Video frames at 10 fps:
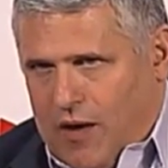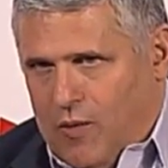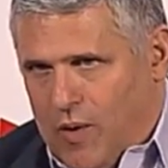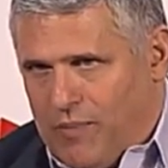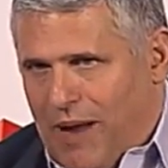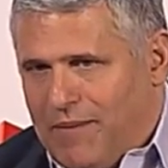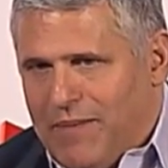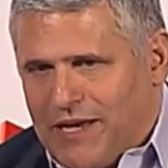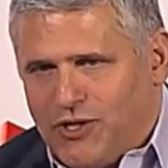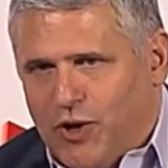We're probably
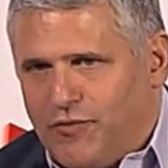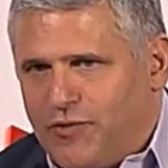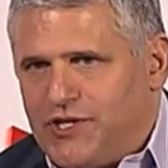best known for